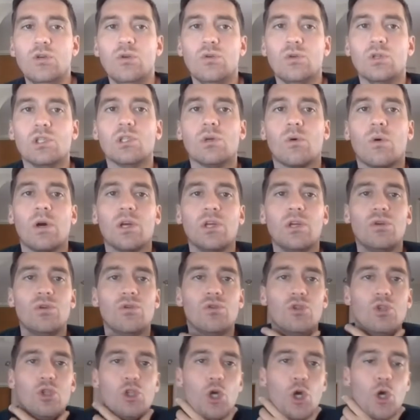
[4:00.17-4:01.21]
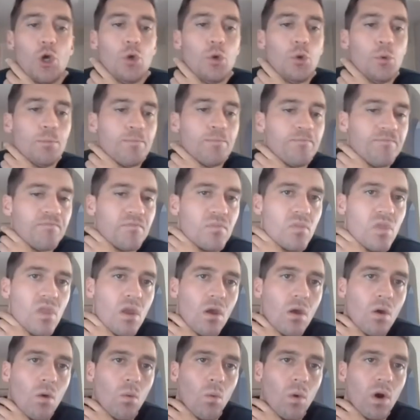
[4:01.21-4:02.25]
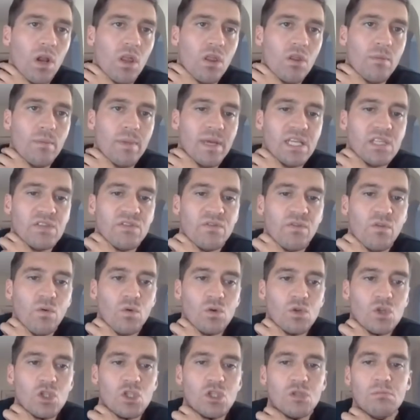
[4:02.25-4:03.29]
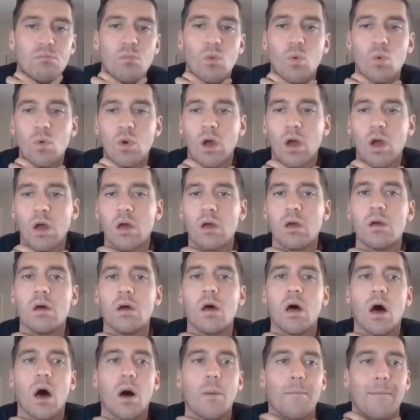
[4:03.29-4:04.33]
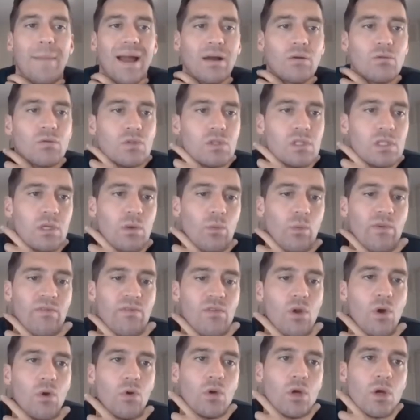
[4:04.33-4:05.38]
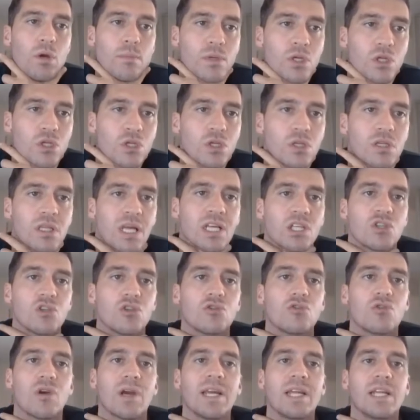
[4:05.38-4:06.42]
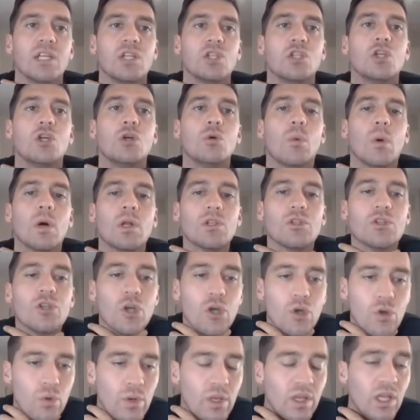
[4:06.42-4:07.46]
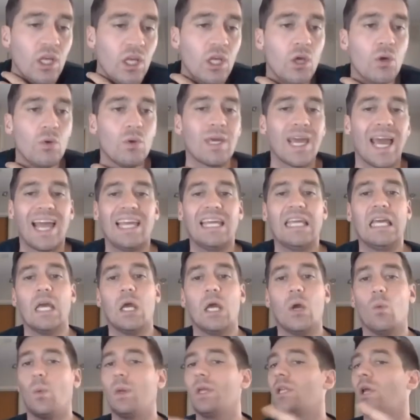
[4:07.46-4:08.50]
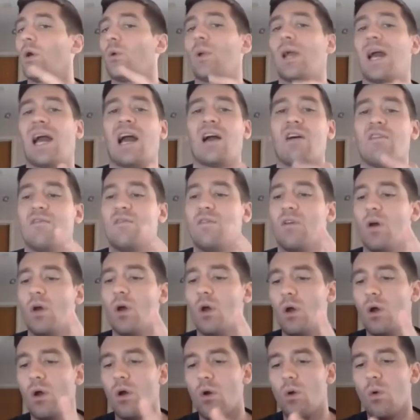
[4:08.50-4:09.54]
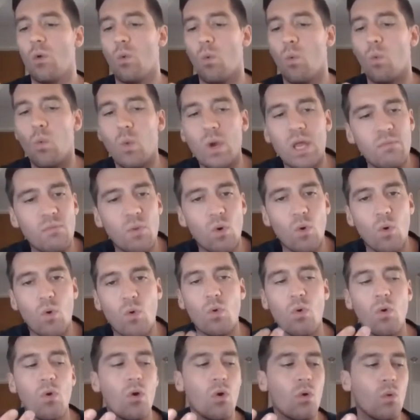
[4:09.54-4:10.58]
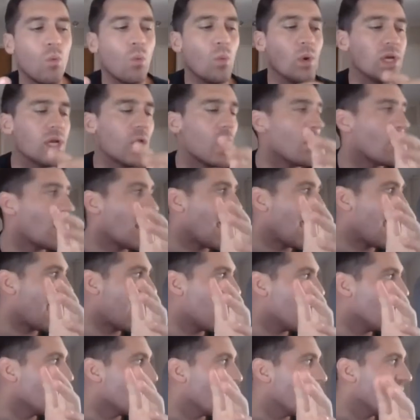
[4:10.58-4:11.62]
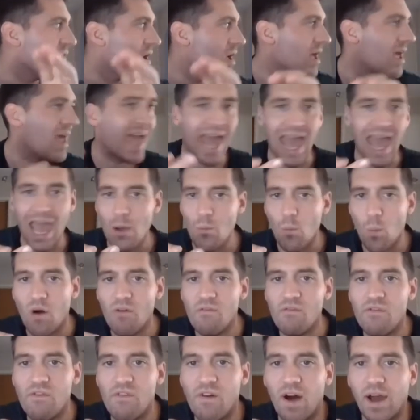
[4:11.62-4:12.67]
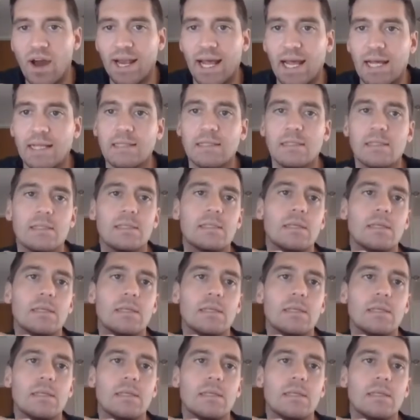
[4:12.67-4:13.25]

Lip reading: So I use two. One of them is for smaller amounts with no commission. That's Trading 212. In the UK, we don't have Webull, we don't have M1 Finance.